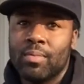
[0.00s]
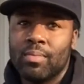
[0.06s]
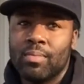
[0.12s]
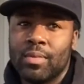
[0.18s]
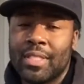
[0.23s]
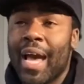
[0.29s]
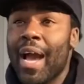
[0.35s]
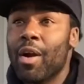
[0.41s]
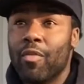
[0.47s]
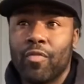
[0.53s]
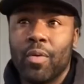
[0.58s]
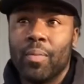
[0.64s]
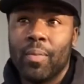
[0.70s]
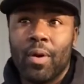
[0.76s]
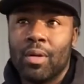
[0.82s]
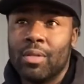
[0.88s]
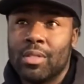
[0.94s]
tackle
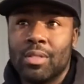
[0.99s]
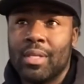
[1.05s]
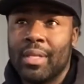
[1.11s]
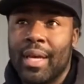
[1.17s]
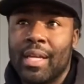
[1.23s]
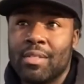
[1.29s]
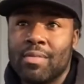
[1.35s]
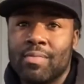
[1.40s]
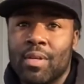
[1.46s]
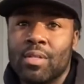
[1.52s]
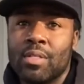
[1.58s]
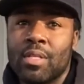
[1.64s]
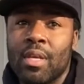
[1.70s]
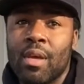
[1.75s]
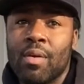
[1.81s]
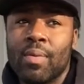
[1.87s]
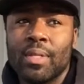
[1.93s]
football until the age of
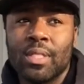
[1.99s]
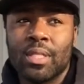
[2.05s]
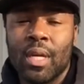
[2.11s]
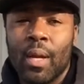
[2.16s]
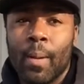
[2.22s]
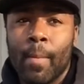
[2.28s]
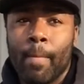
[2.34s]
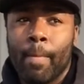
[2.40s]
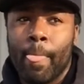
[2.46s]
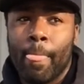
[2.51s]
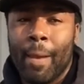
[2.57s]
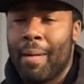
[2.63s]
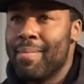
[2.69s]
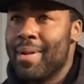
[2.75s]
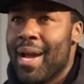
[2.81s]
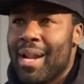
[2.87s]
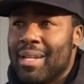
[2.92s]
13, which
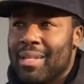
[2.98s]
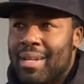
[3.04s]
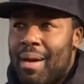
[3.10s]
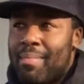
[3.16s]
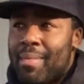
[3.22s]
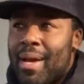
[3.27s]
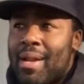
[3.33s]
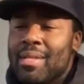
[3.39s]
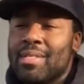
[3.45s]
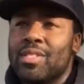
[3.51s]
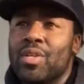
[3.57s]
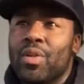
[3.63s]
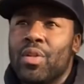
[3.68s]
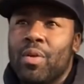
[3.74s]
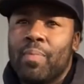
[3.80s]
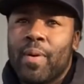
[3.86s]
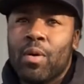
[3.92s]
I'm not
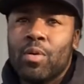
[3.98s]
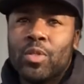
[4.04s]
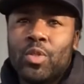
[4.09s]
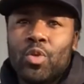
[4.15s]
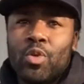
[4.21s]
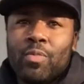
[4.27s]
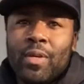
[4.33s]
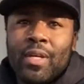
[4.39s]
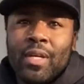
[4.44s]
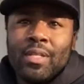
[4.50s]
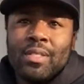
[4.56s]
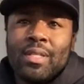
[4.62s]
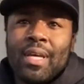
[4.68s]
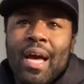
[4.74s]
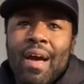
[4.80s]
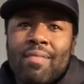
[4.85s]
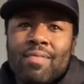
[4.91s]
necessarily opposed to it, because
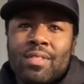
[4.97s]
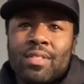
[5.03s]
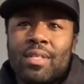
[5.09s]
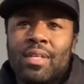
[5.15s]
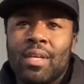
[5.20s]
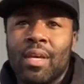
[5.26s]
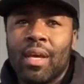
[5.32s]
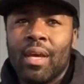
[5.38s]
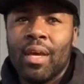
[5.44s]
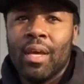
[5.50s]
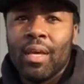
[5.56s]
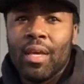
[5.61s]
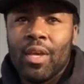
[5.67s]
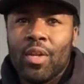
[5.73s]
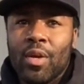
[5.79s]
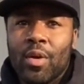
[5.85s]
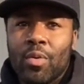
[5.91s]
obviously,
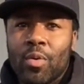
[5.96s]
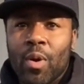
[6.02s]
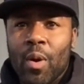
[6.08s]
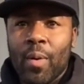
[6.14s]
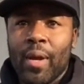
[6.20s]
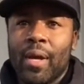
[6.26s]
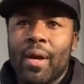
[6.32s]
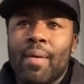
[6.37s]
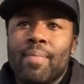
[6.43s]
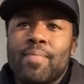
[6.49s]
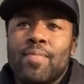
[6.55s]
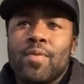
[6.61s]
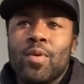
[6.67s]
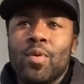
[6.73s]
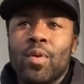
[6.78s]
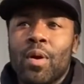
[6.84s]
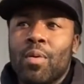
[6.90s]
growing up,
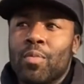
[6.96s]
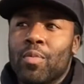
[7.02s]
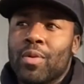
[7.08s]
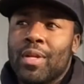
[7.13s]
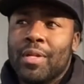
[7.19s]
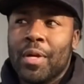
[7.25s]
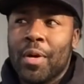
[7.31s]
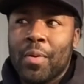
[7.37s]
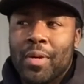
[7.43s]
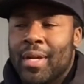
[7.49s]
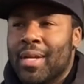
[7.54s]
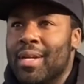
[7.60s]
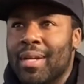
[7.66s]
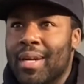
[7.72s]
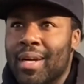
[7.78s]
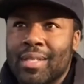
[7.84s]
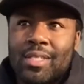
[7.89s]
you don't really know what a
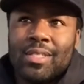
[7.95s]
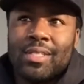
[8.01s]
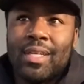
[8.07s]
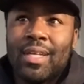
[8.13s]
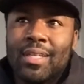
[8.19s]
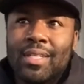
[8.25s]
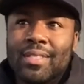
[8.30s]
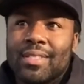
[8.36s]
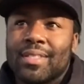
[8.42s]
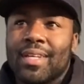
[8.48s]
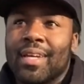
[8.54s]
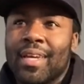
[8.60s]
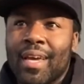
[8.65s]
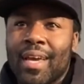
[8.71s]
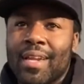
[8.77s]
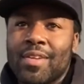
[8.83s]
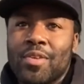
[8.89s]
concussion is.
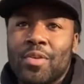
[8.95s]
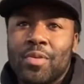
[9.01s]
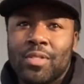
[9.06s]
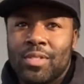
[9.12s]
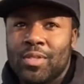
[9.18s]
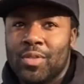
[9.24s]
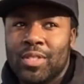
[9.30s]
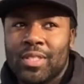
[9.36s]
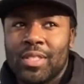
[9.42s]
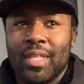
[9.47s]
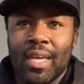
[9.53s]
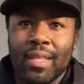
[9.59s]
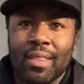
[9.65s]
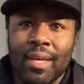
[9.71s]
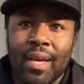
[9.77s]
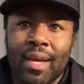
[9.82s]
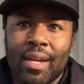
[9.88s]
Again, you just
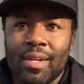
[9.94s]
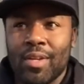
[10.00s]
think that,